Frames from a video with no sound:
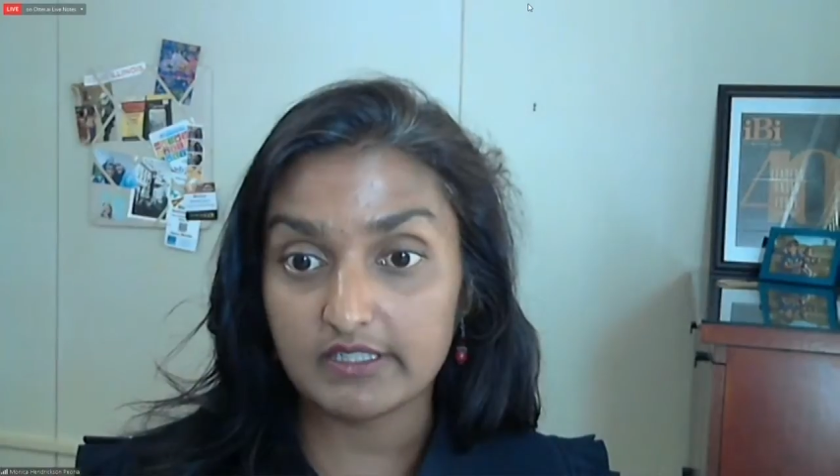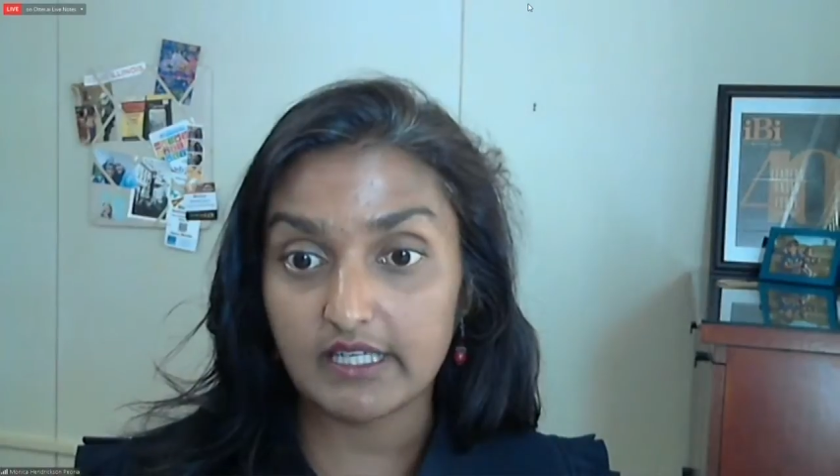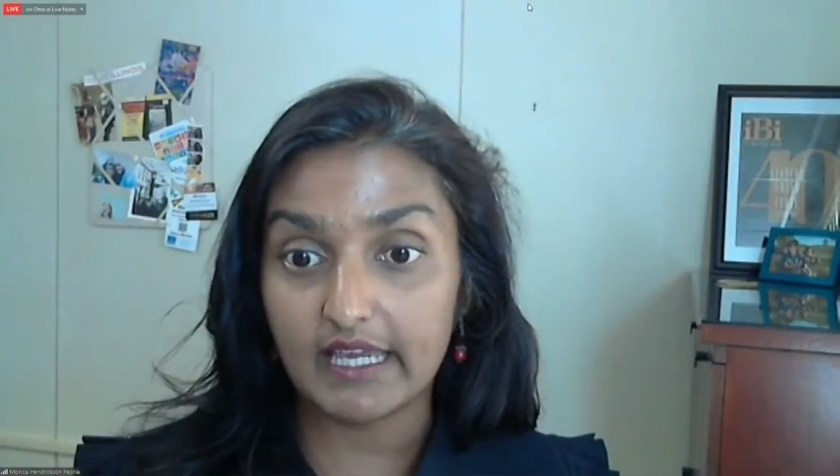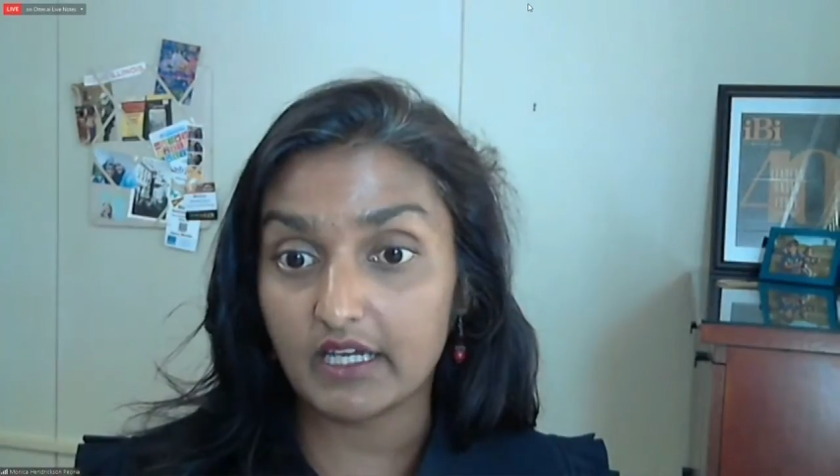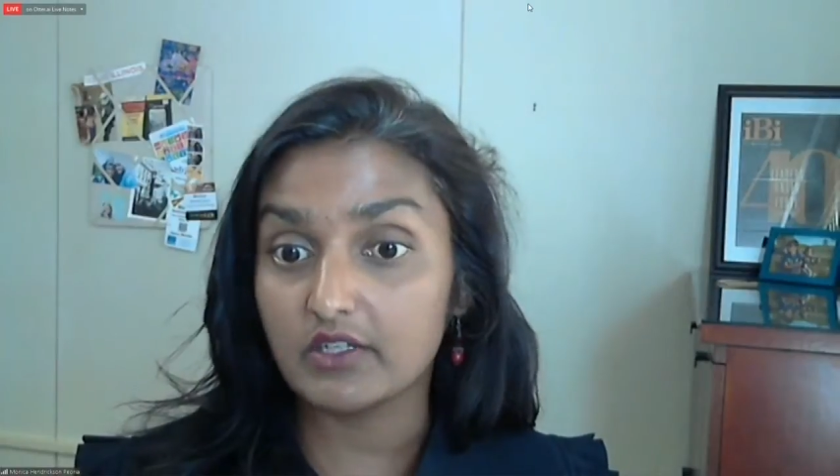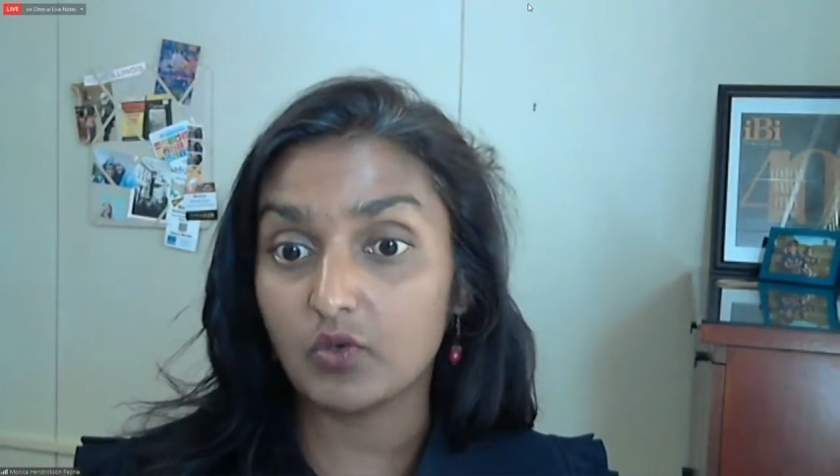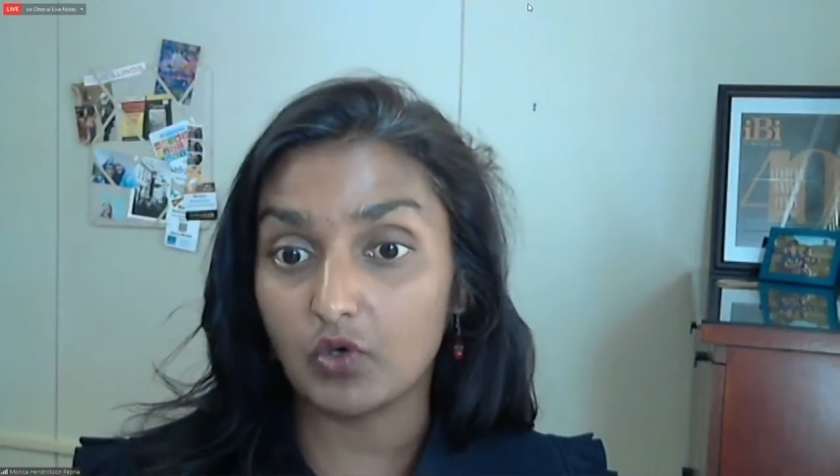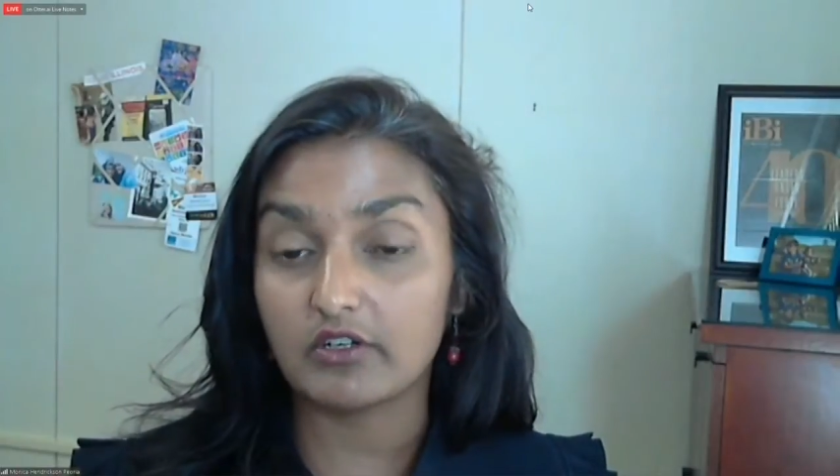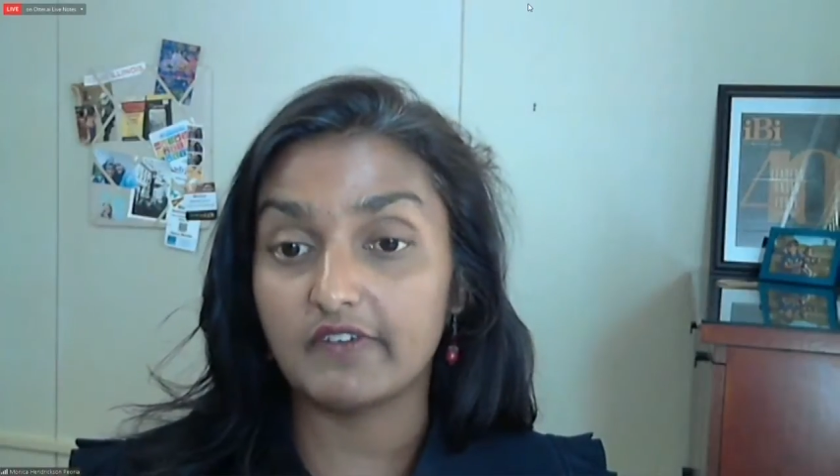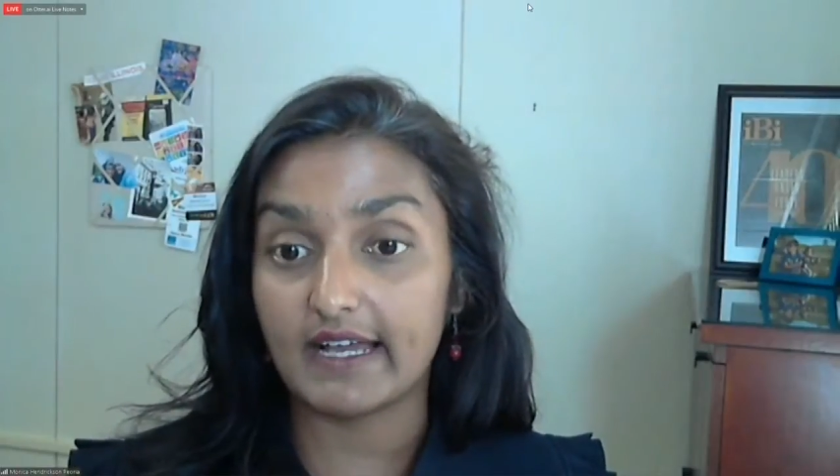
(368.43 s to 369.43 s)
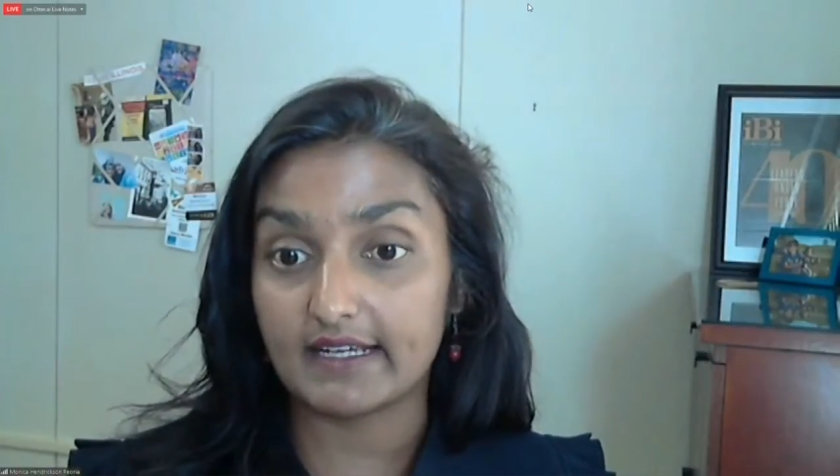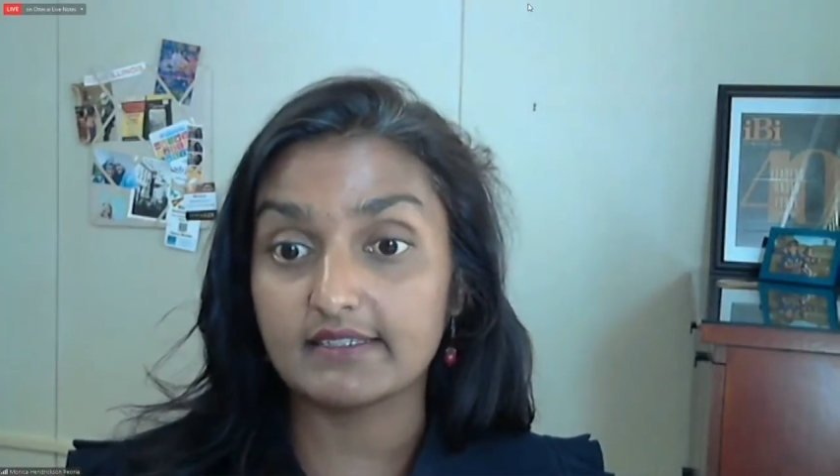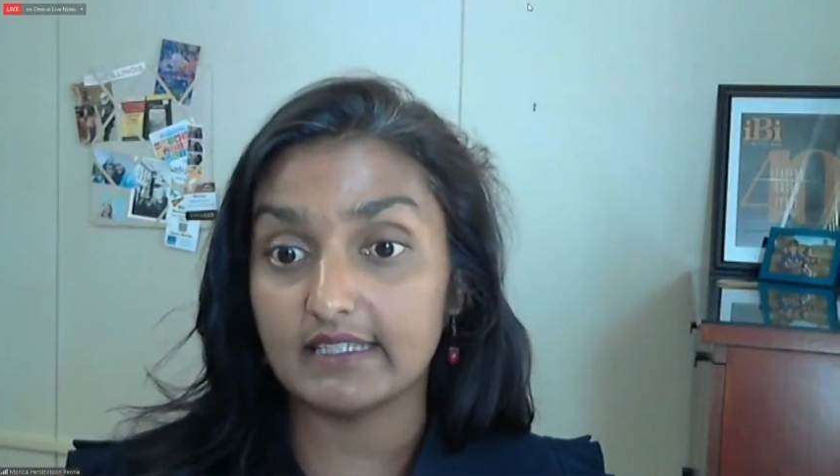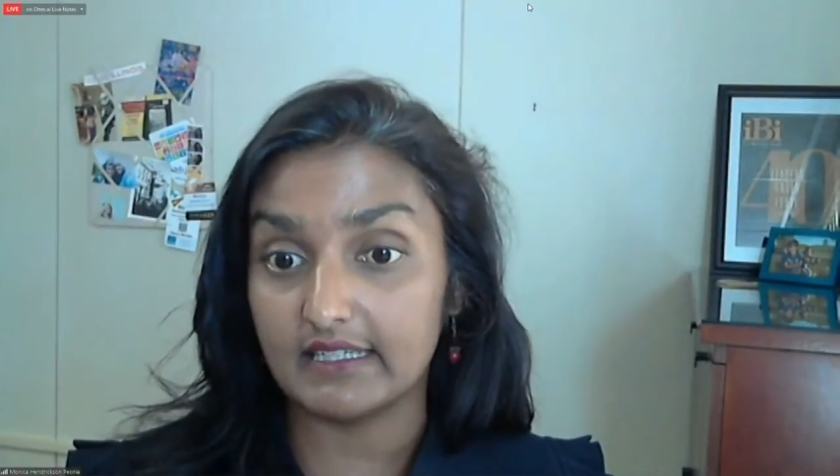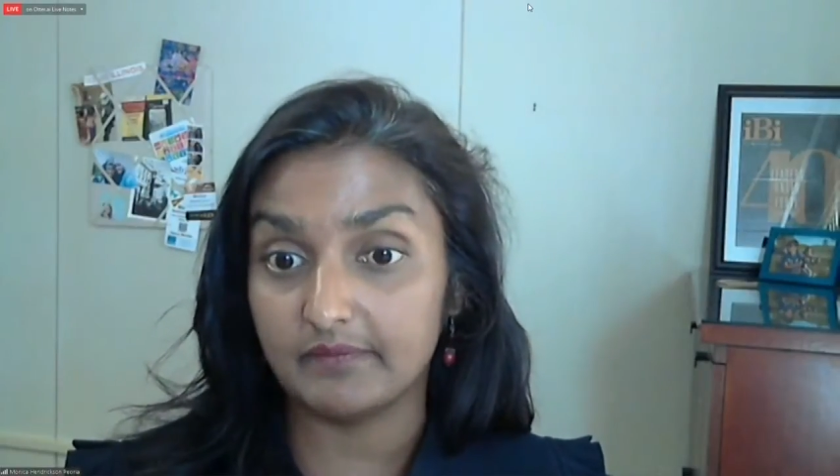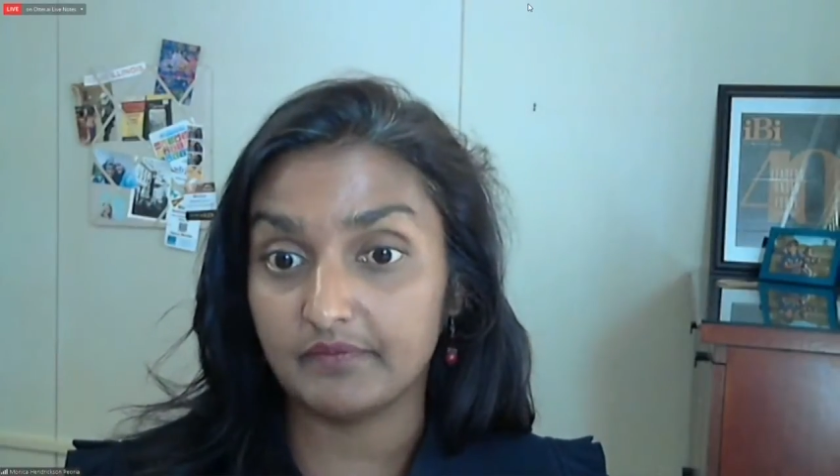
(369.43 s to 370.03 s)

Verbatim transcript: and or a vaccine.